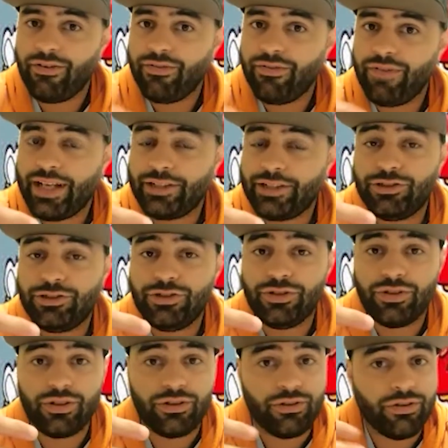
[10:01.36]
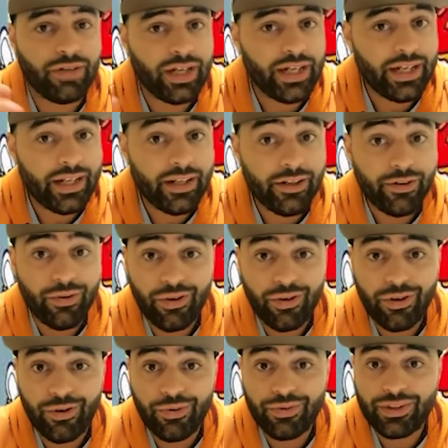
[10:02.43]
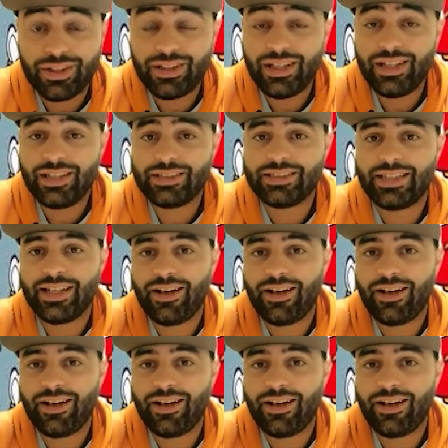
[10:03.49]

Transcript: as you're creating your own thing. It's like,